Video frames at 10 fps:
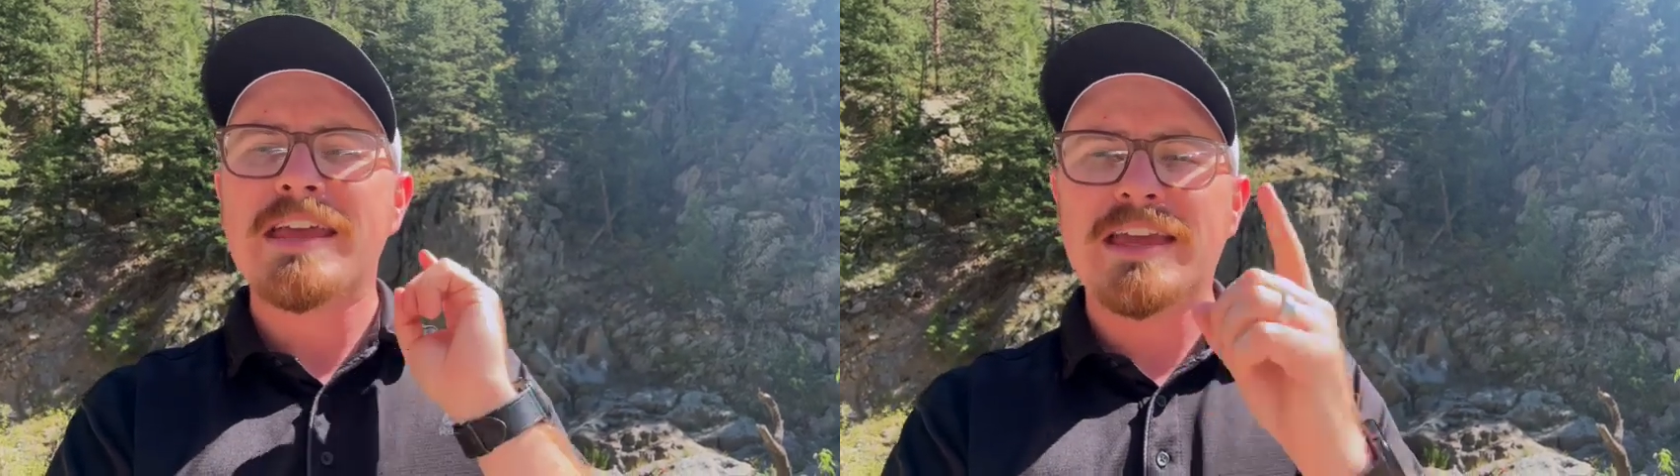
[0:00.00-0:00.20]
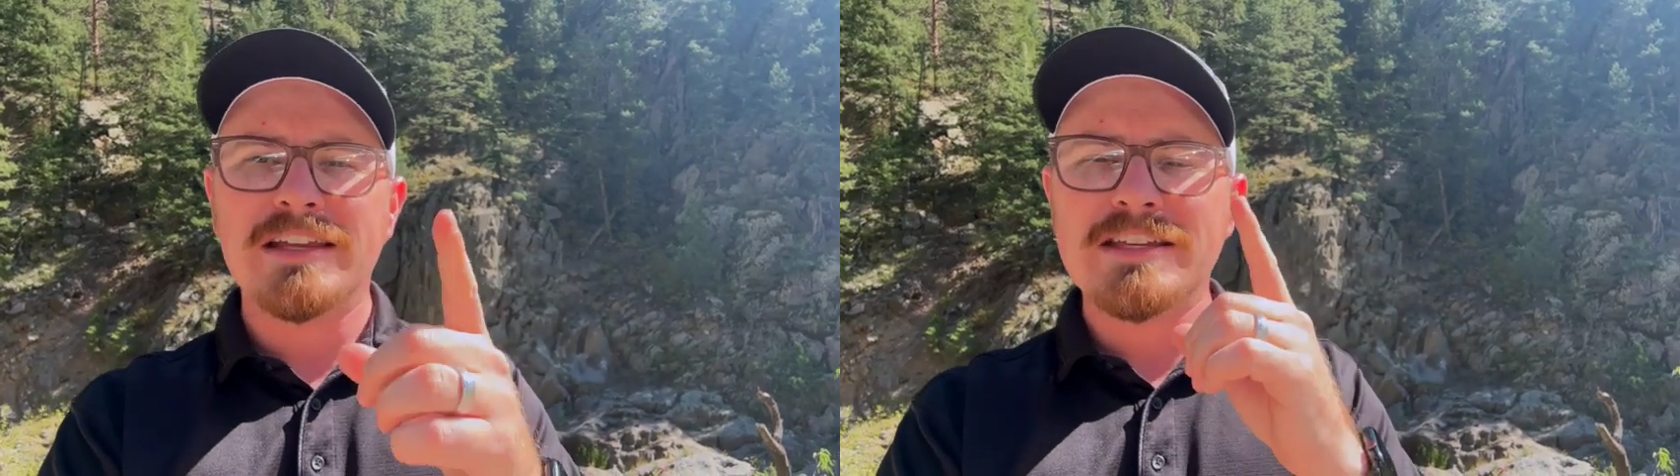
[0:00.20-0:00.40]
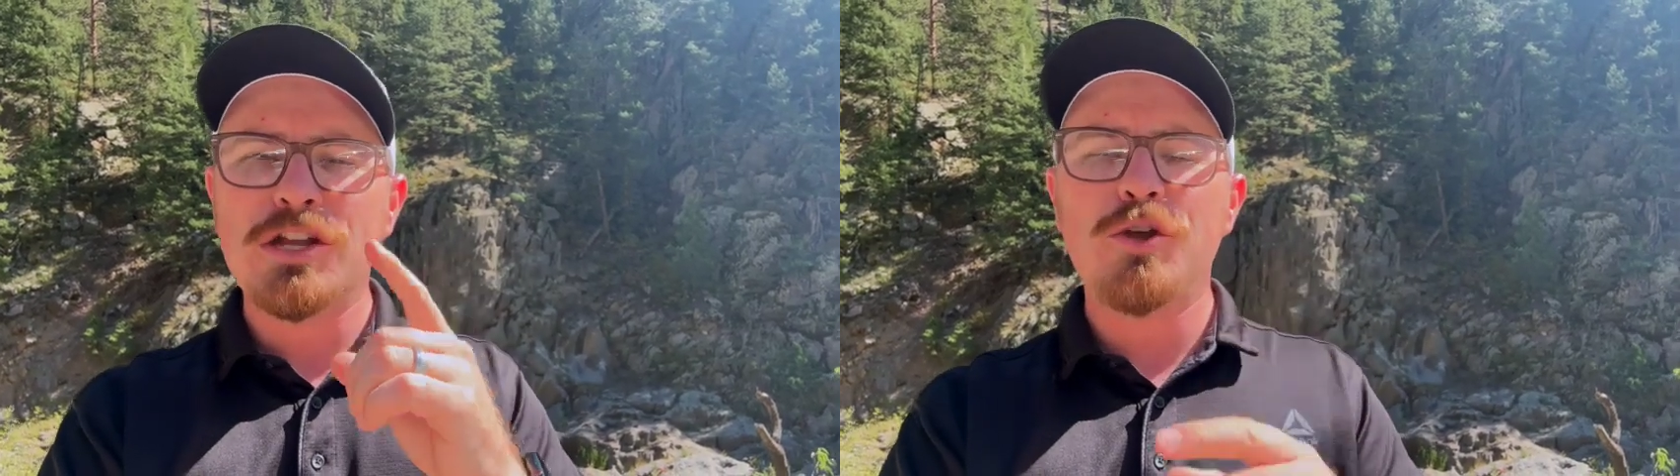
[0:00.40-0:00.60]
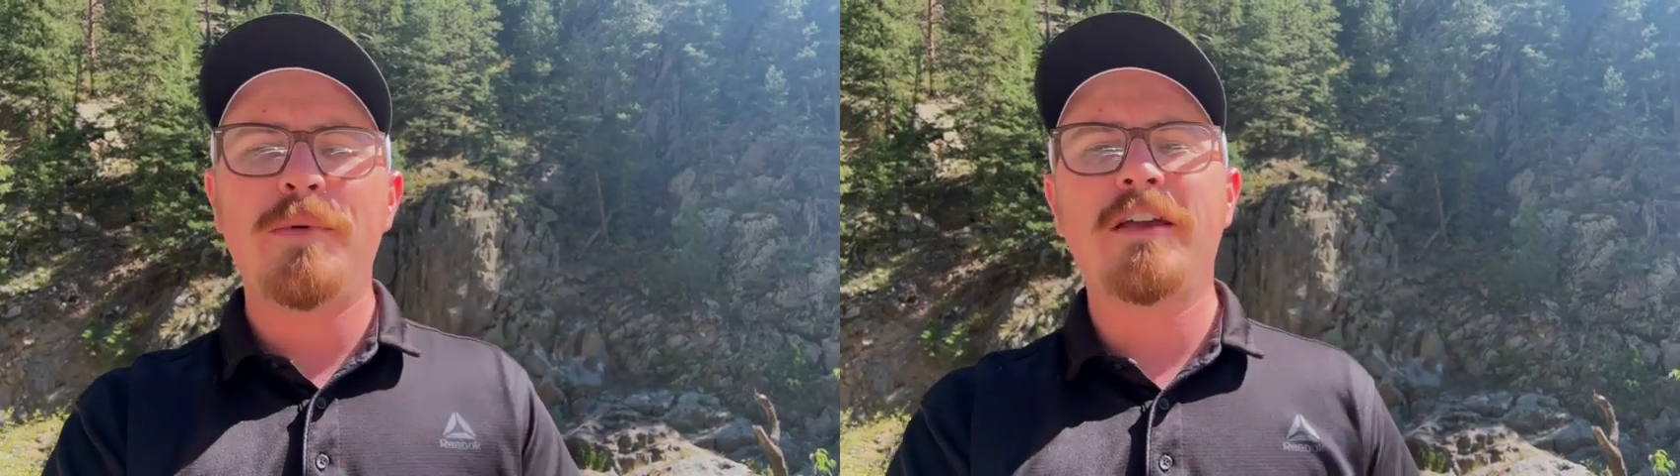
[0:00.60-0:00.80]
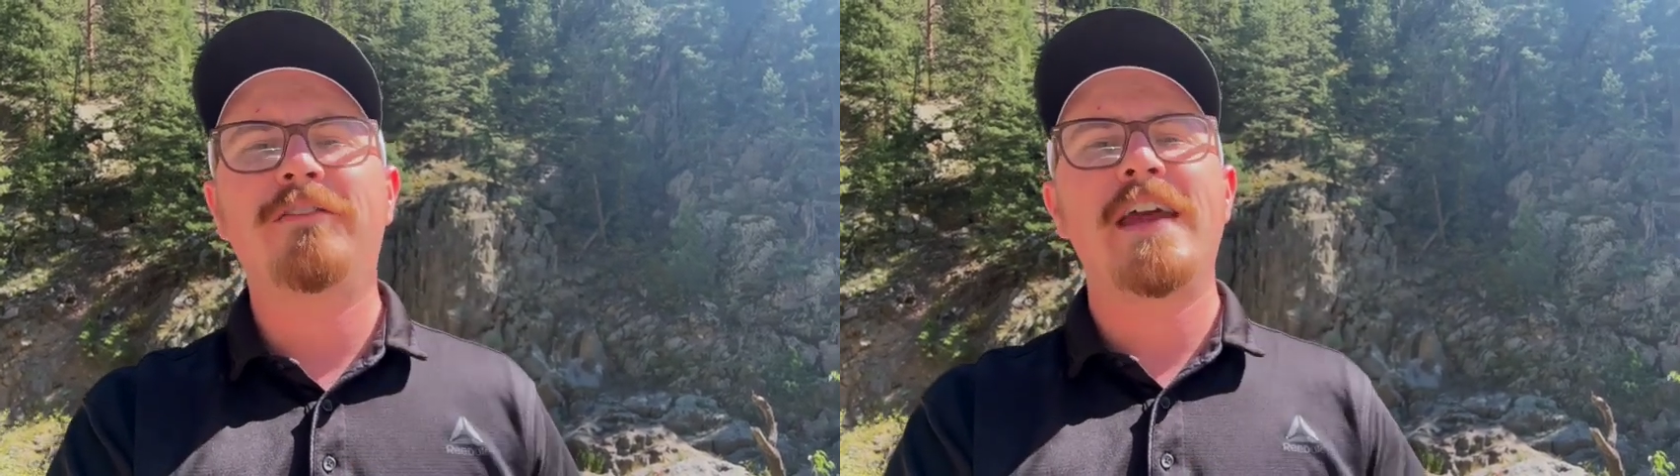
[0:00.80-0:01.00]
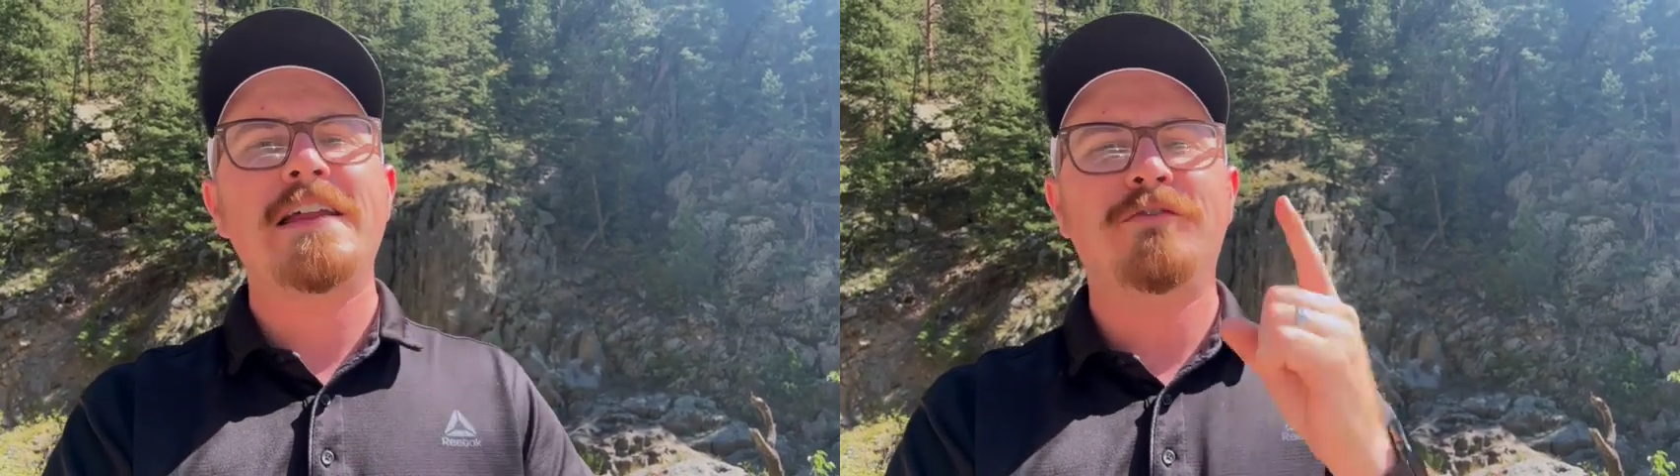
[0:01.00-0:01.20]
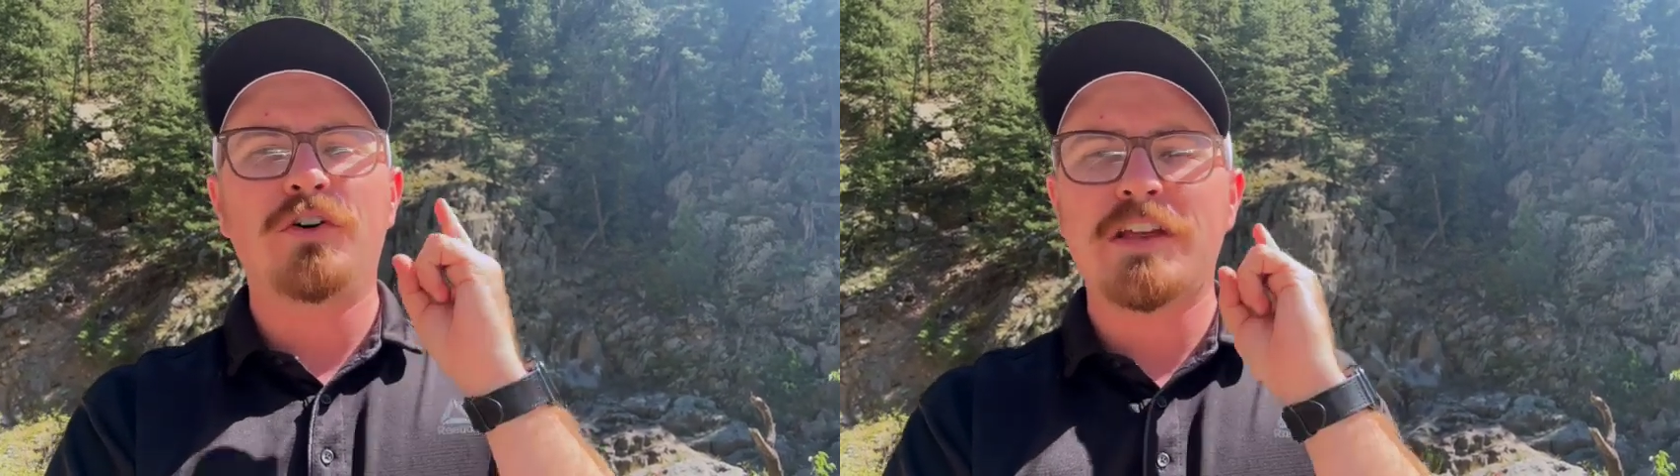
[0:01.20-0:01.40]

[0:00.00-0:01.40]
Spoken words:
Continue being faithful.